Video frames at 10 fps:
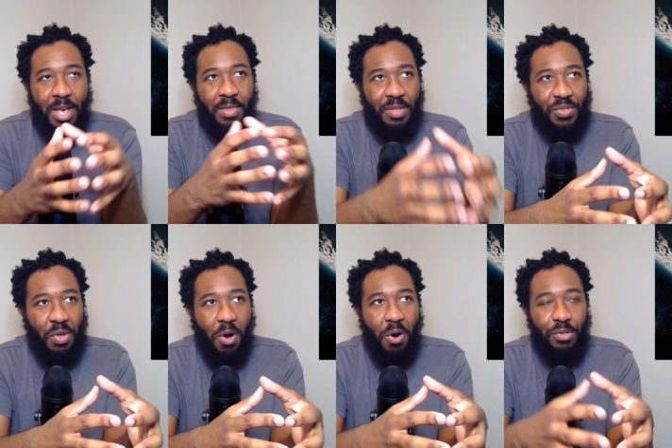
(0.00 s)
the
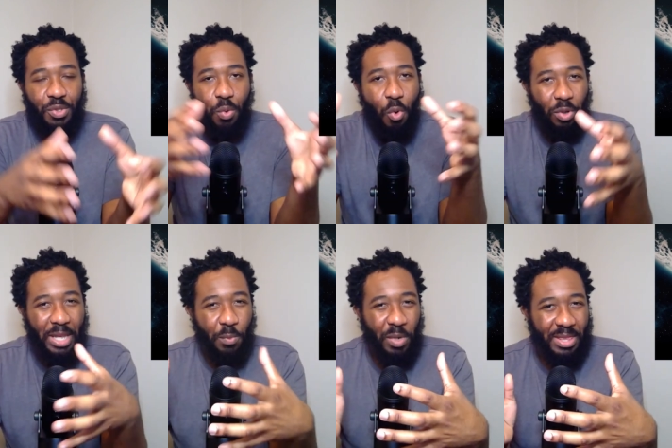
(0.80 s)
songs don't
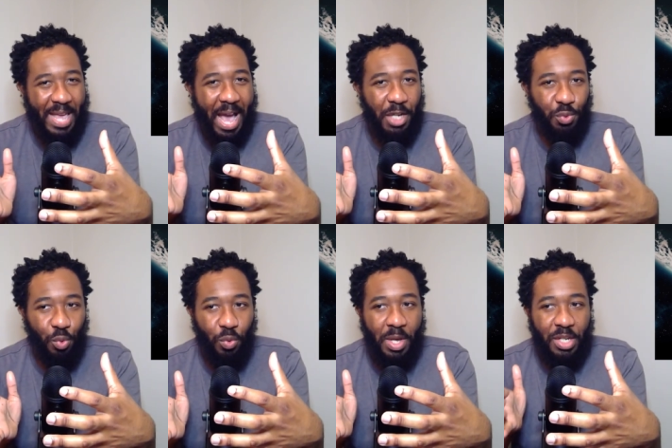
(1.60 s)
correlate with the
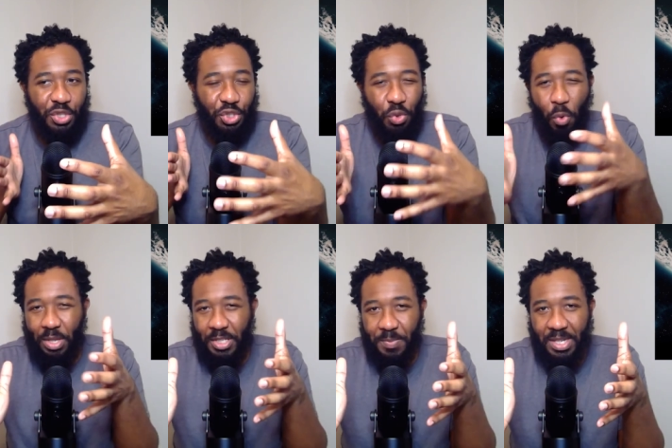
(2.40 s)
actual story
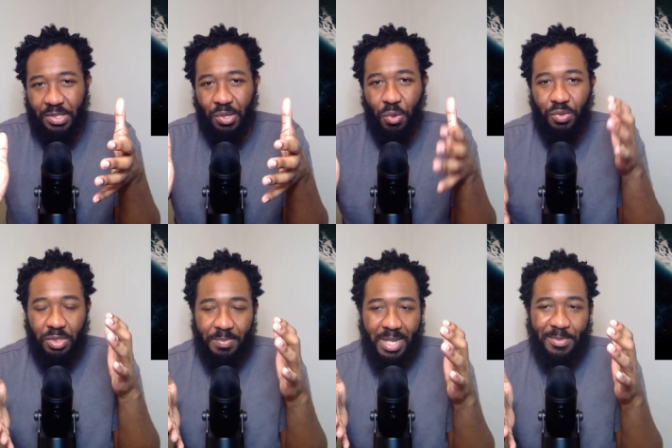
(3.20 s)
that's being told. So
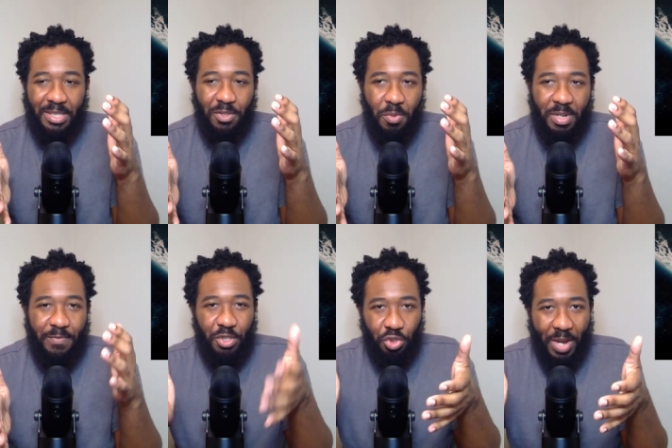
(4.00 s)
sometimes a little bit
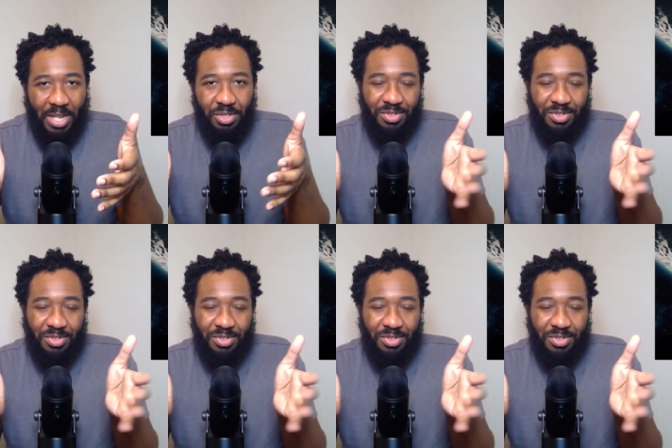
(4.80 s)
of a distraction, you